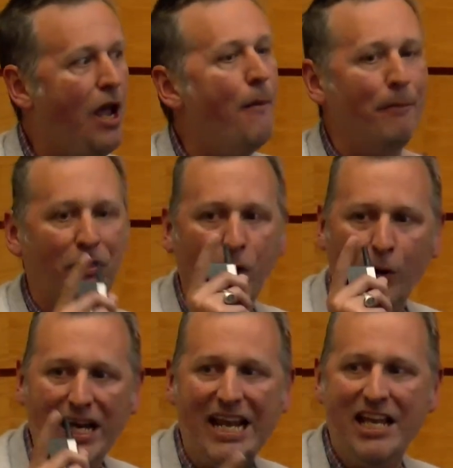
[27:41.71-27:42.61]
but there
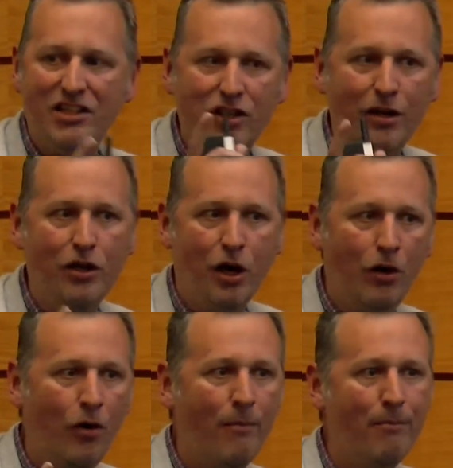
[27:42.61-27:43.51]
is no
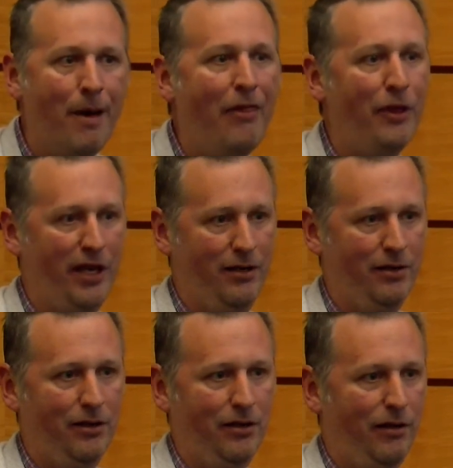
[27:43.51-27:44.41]
method
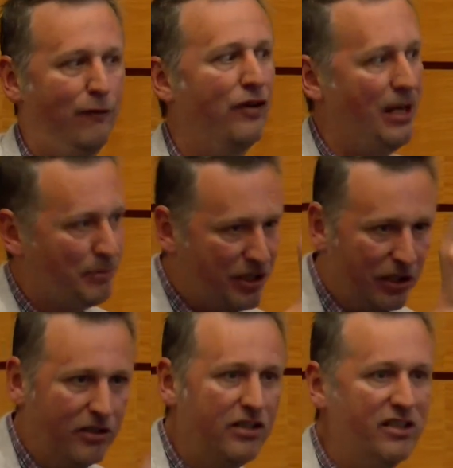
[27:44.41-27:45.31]
for them to
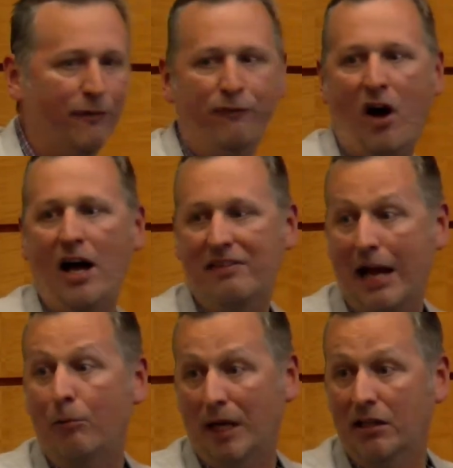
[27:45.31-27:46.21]
define that
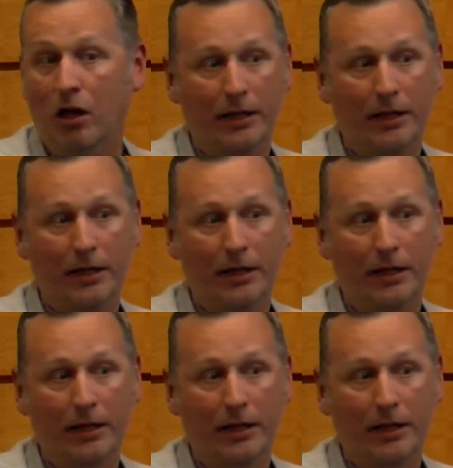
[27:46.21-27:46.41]
red line.